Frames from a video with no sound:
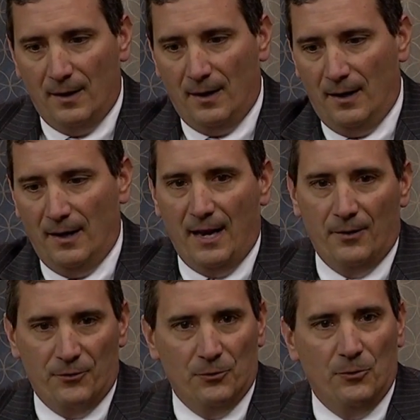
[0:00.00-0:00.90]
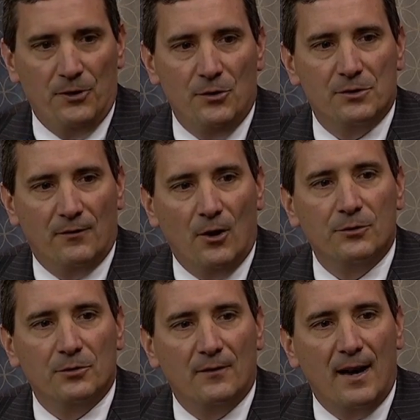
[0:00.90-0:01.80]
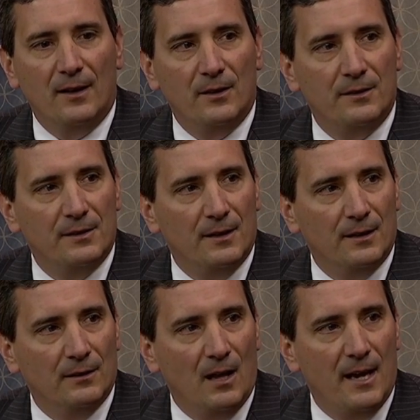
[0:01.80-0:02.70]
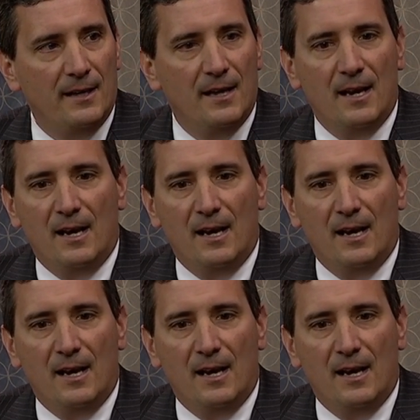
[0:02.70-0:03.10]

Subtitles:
and through the use of ultraviolet light,